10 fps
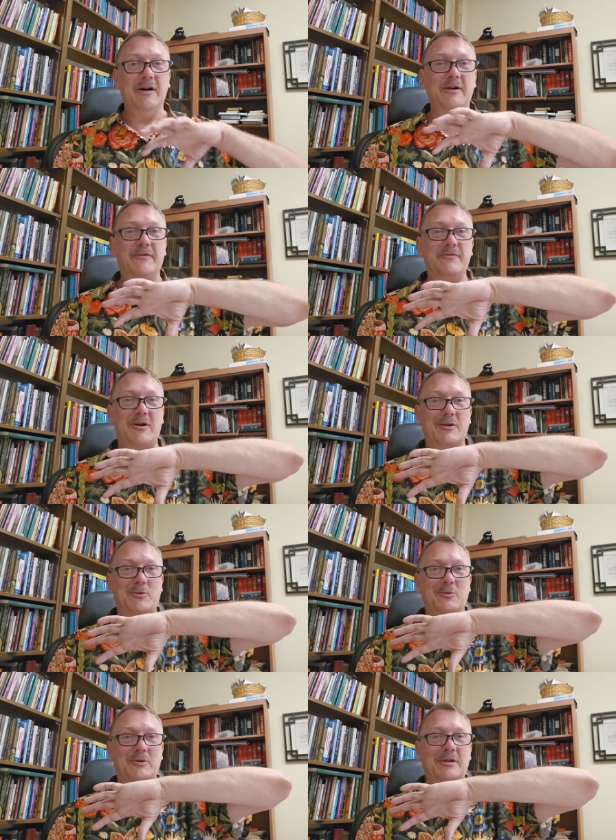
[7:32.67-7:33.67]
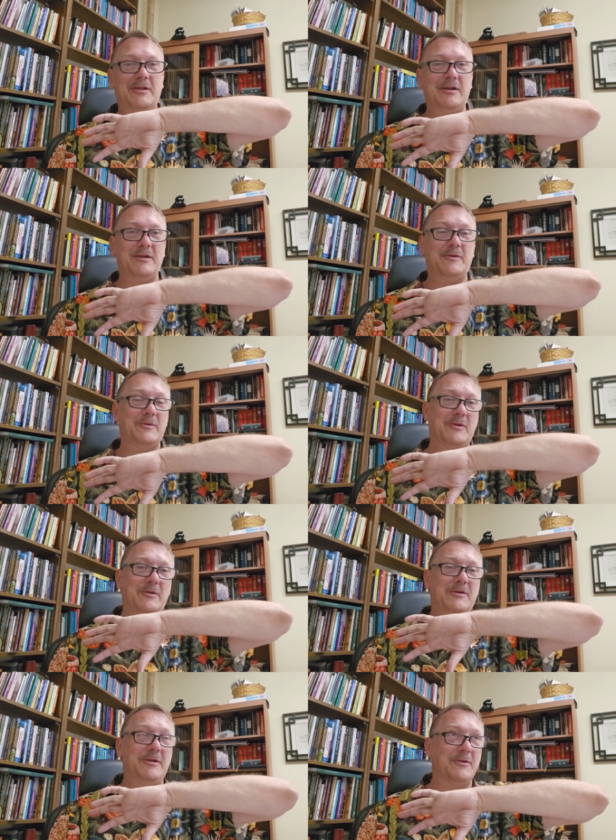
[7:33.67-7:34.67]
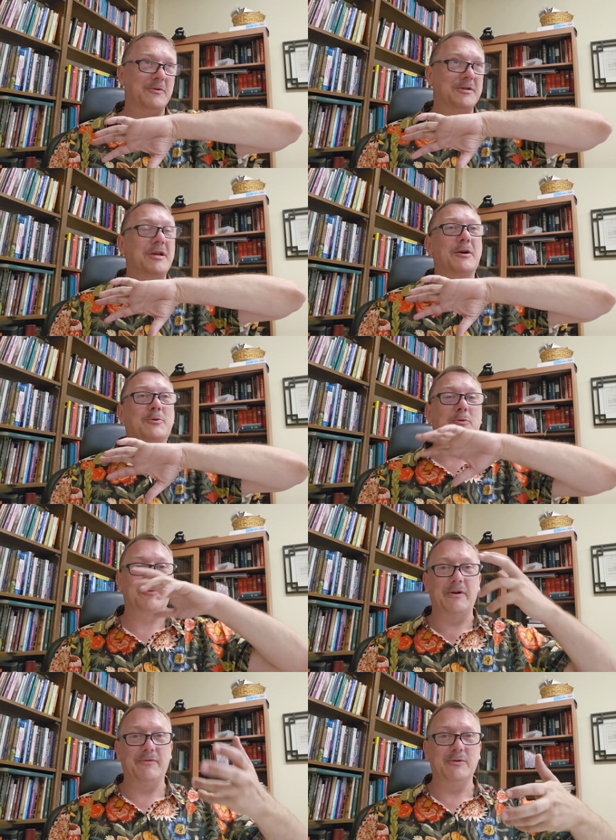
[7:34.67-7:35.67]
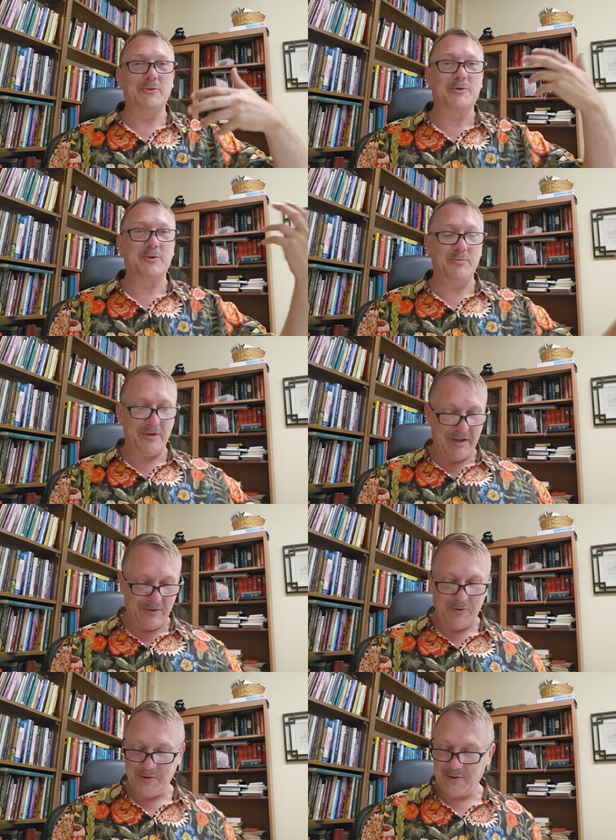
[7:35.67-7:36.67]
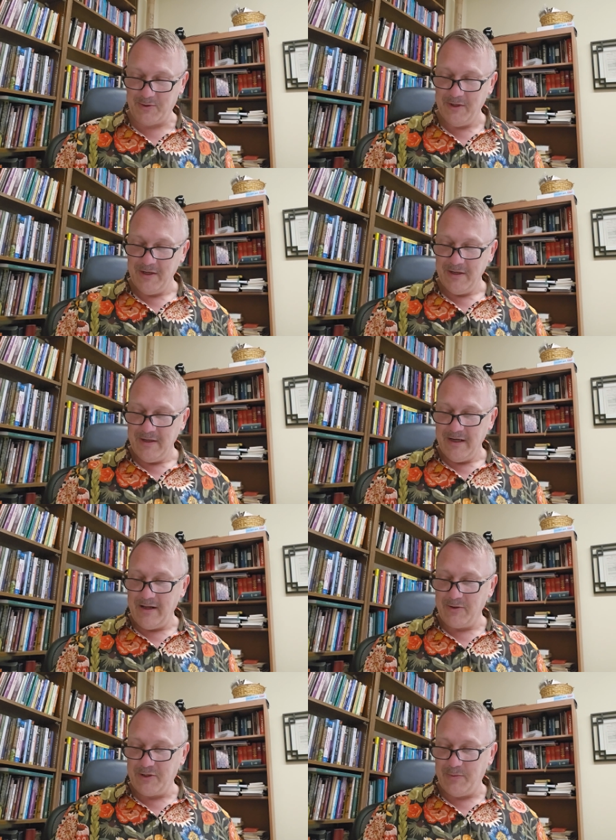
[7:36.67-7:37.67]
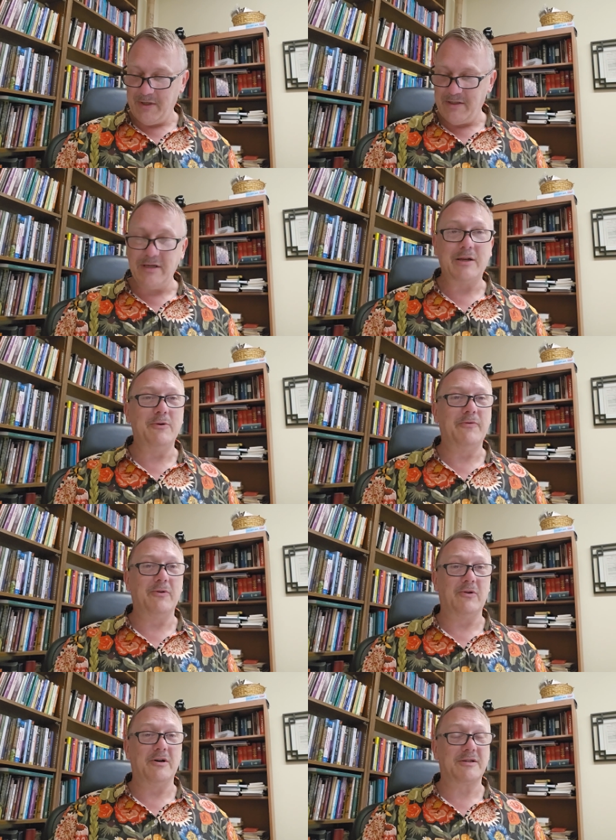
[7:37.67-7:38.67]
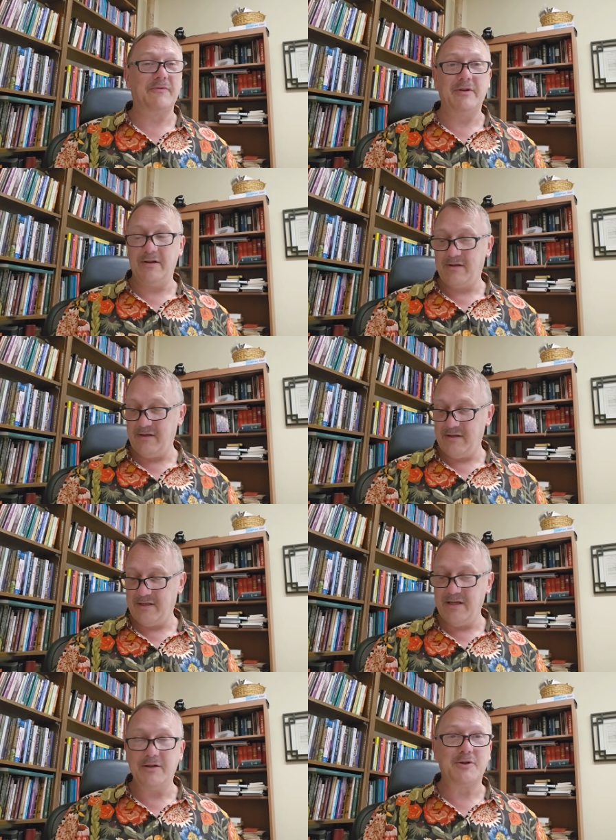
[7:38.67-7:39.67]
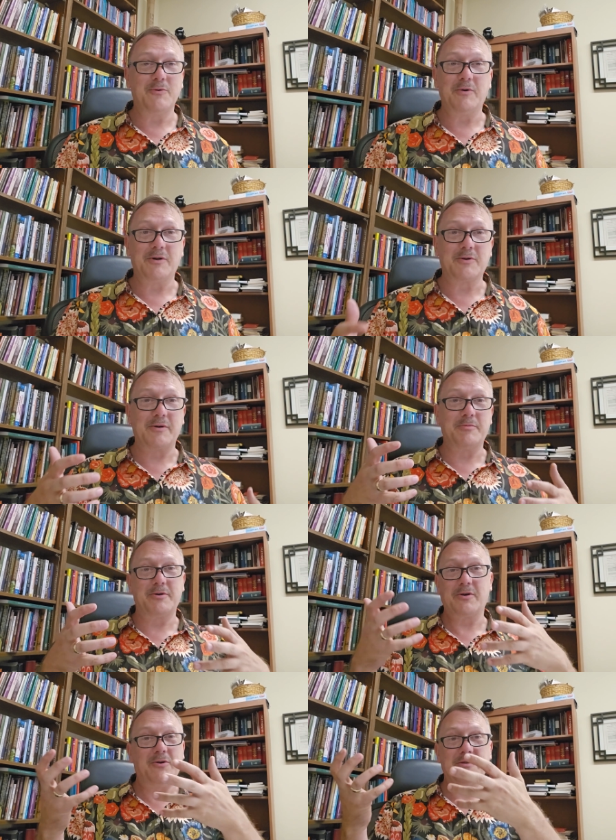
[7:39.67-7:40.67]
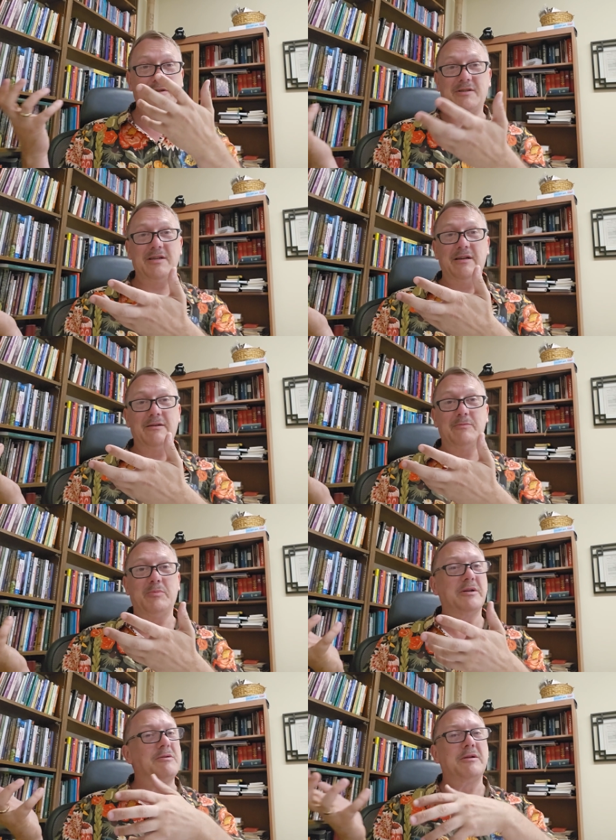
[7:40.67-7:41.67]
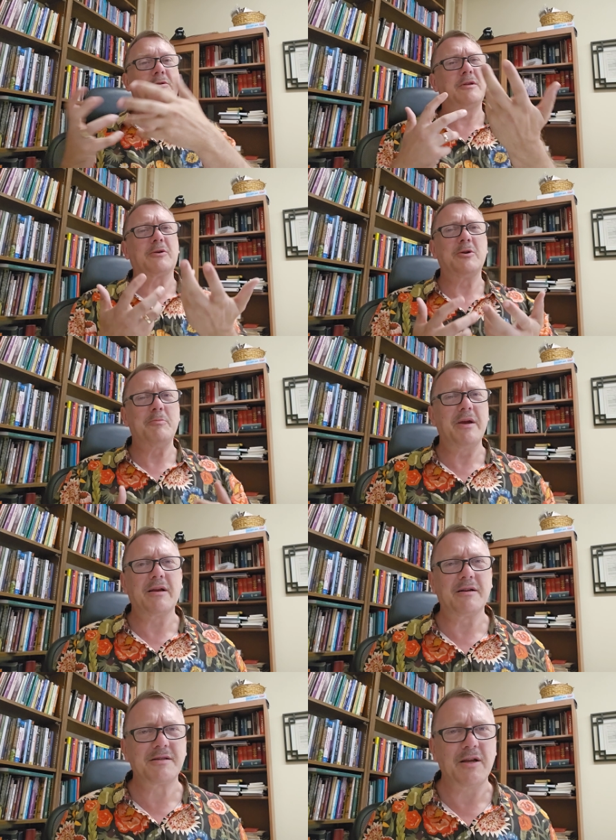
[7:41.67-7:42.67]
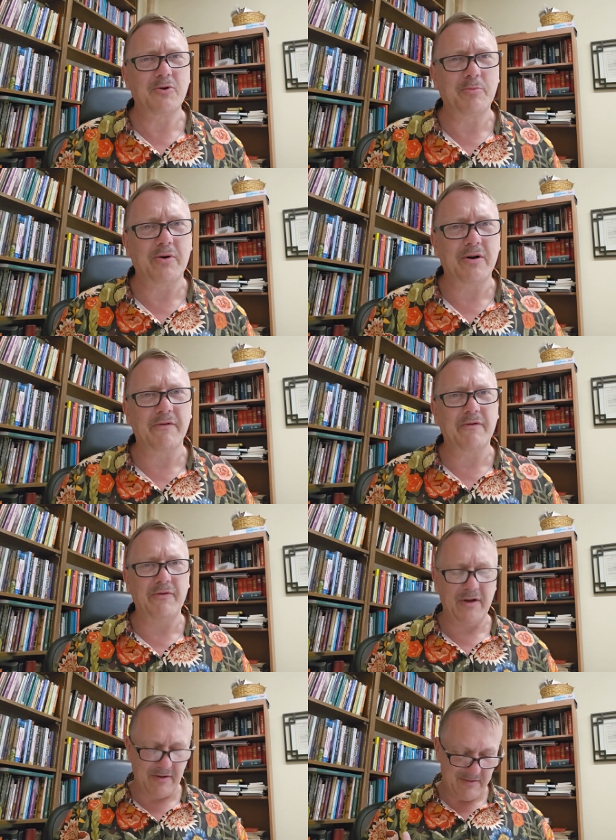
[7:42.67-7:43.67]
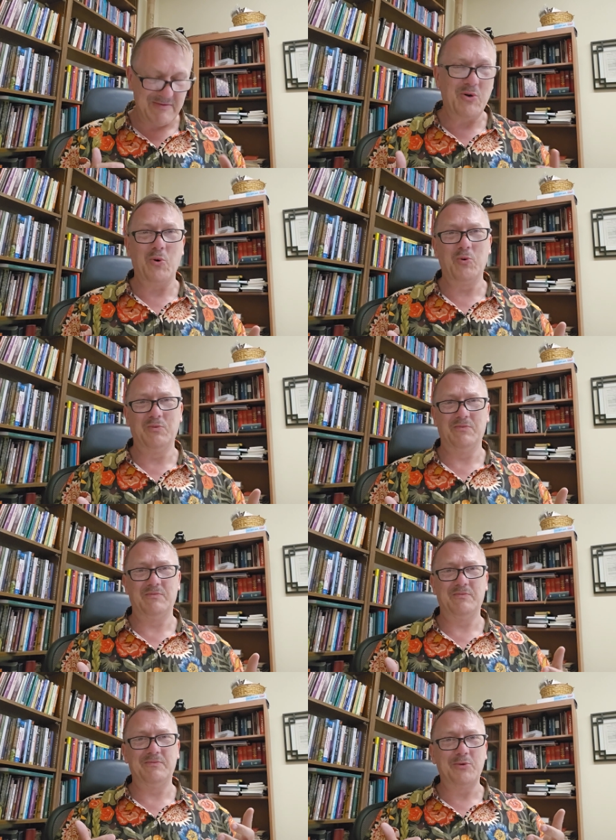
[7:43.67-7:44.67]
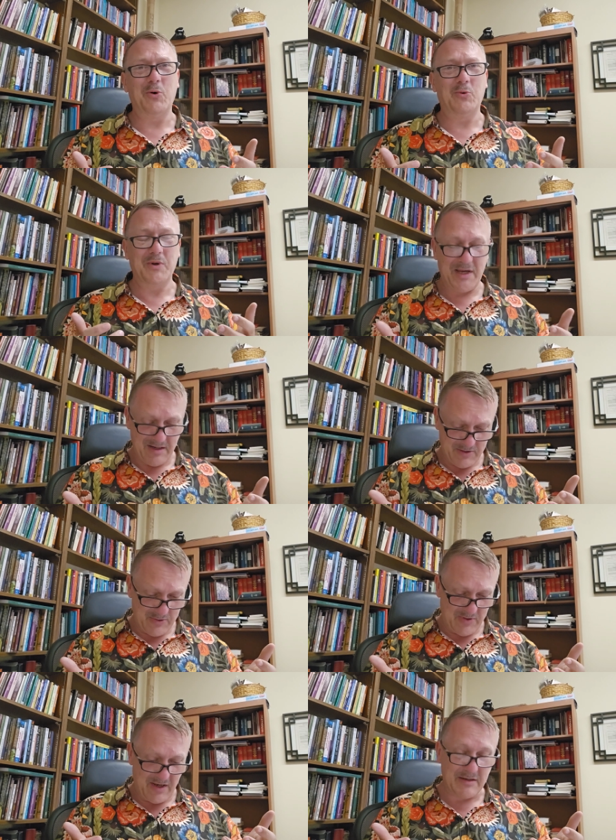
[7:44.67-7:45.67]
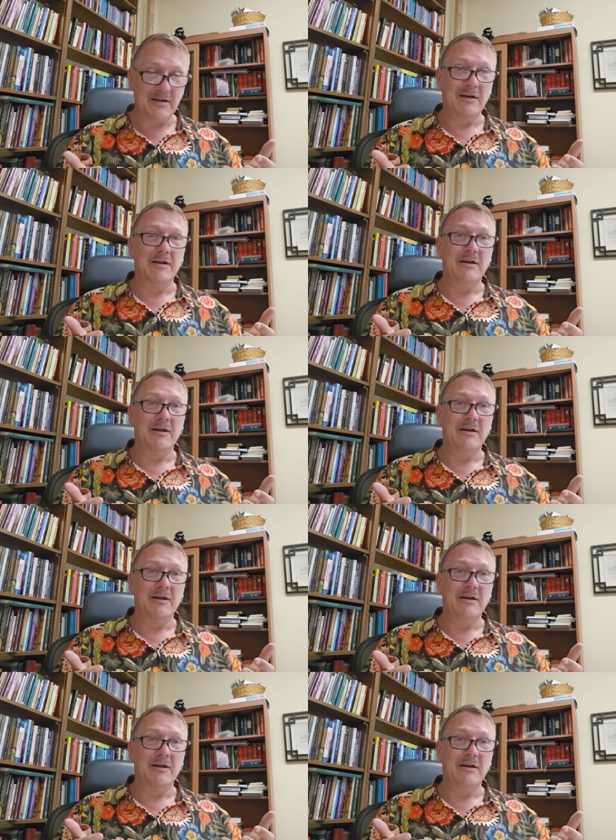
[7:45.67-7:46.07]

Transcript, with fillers: of not only the you know the sexual revolution, but then also LGBTQ philosophy into this teaching where Scripture calls it sin, but they, they're going to make it a central part of the faith. No, no, we can't do that